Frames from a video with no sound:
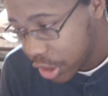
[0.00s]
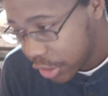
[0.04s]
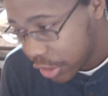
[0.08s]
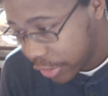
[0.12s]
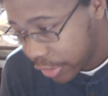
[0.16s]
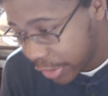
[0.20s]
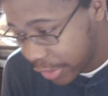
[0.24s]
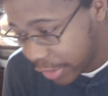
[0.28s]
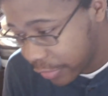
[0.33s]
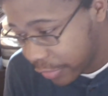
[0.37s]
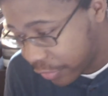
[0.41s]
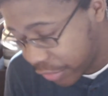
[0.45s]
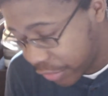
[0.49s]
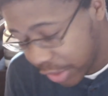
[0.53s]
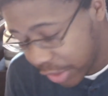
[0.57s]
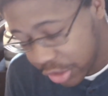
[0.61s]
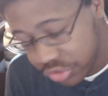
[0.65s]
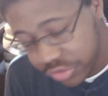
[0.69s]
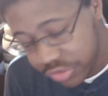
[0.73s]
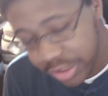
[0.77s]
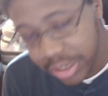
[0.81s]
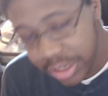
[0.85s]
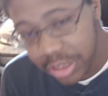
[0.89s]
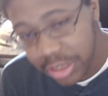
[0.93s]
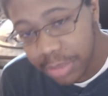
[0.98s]
then things
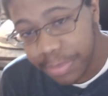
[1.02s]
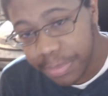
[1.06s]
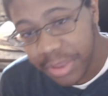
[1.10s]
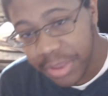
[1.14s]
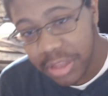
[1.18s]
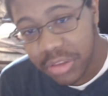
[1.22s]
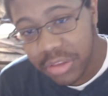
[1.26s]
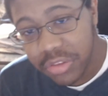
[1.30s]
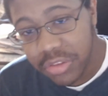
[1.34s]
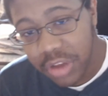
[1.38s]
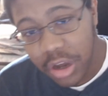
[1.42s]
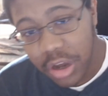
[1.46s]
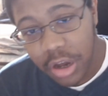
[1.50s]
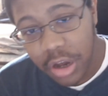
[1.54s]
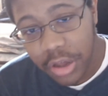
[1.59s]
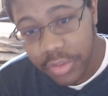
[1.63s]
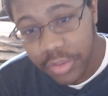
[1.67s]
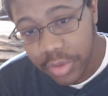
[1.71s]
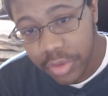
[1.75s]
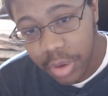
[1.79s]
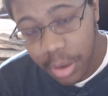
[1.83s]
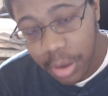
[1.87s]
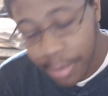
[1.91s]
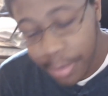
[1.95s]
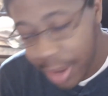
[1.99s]
needed to be
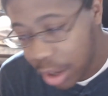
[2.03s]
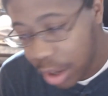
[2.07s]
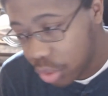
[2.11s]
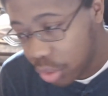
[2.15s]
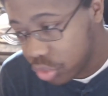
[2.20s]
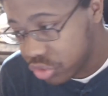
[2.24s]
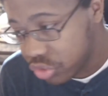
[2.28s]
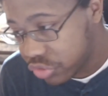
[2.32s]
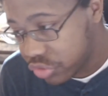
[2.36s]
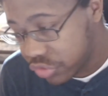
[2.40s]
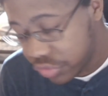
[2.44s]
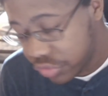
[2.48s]
done about